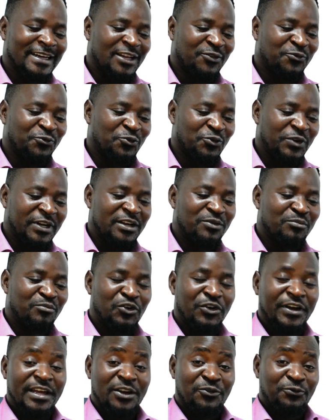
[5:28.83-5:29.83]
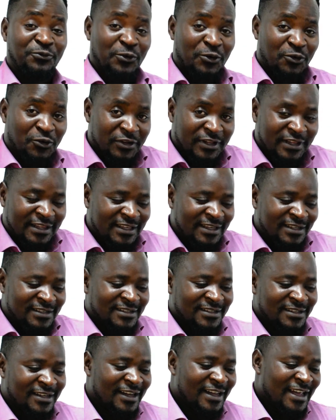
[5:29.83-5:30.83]
If you need more info on
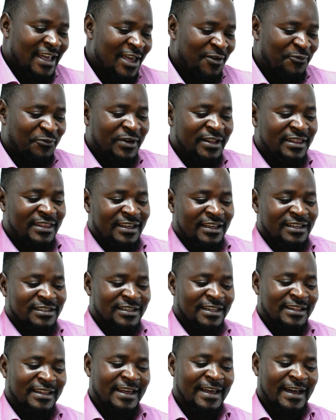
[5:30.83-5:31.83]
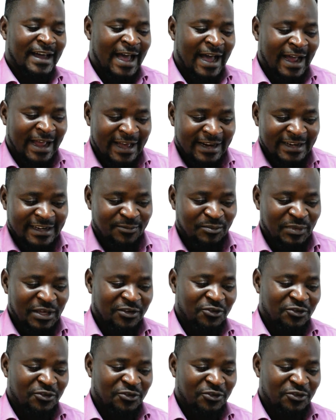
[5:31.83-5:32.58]
this, everything is in the academy.